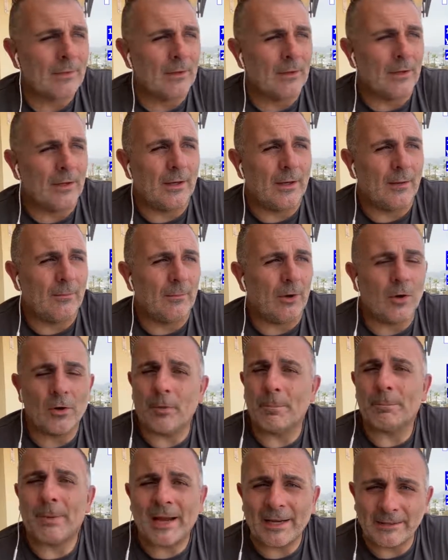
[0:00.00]
On a
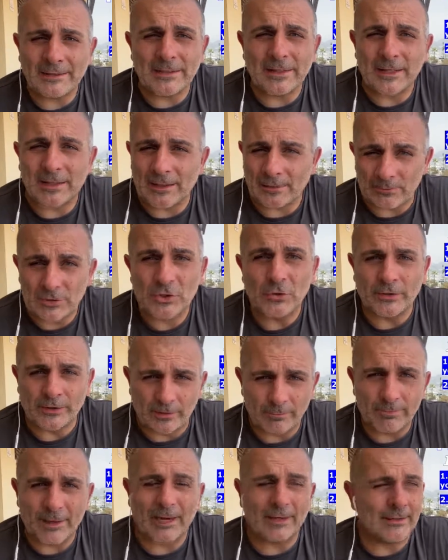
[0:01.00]
bad day, and I'm
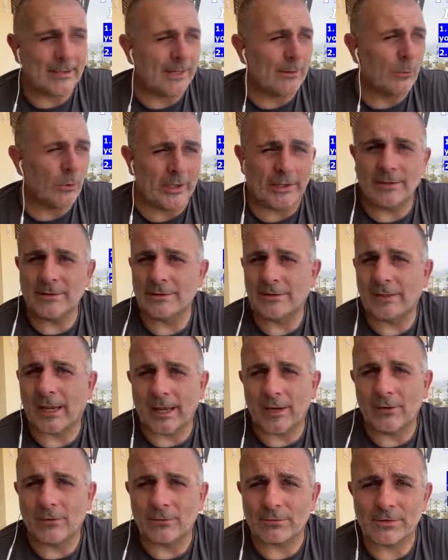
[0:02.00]
talking bad day, wind,
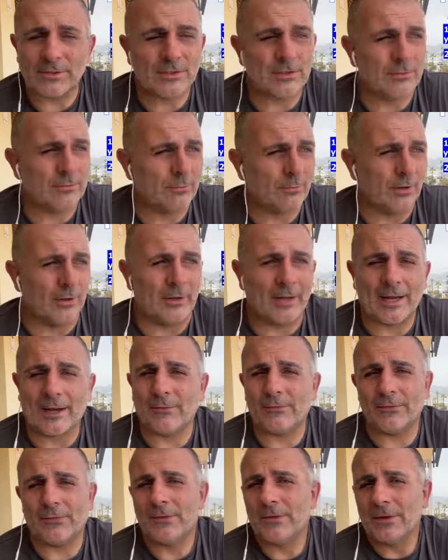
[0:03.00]
gales, we'll
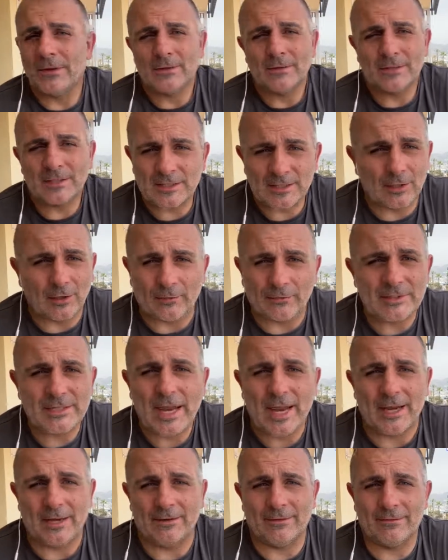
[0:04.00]
have still of
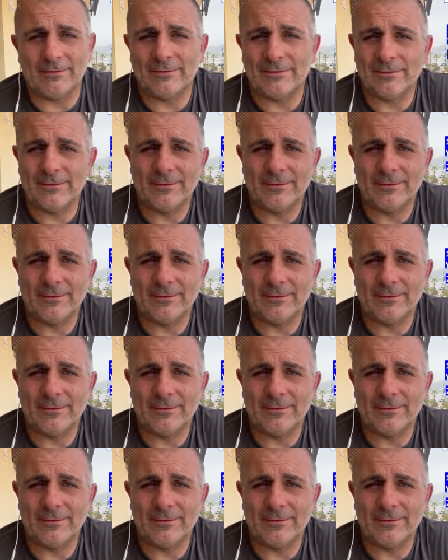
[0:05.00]
10,